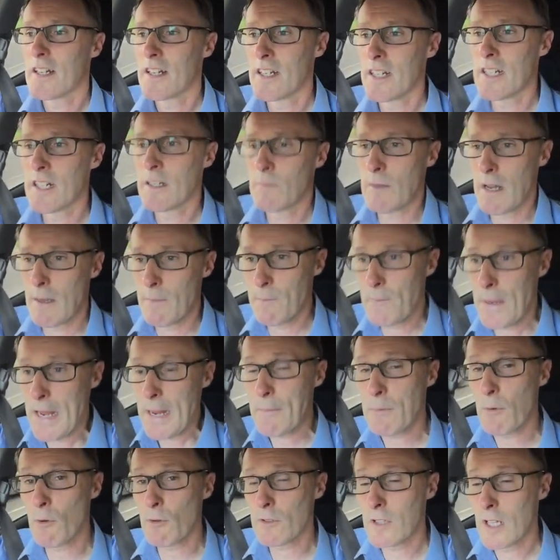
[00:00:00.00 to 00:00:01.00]
Um, and
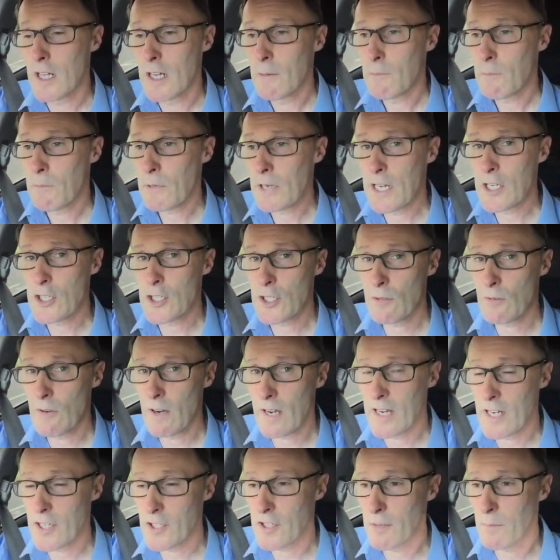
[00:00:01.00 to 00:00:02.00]
people
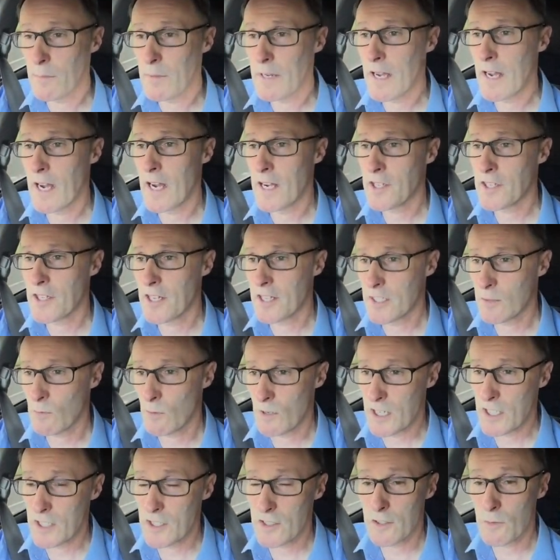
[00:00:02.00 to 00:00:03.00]
pressurise you behind you, to
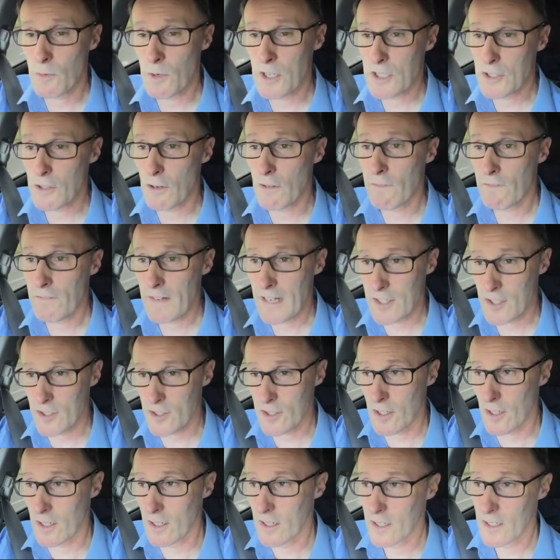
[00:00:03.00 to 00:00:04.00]
want you to, they want you to go
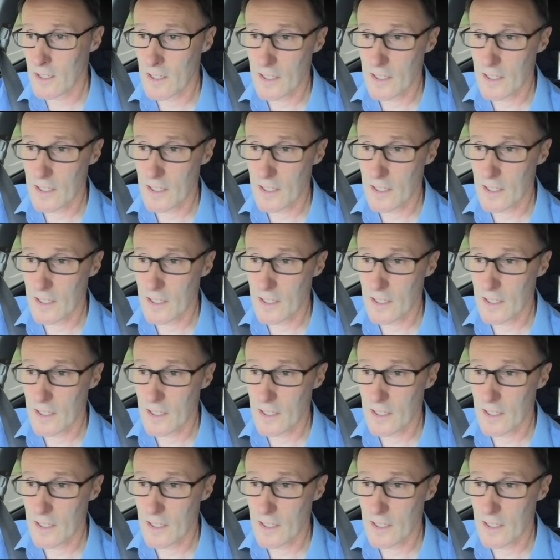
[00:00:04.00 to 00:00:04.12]
faster,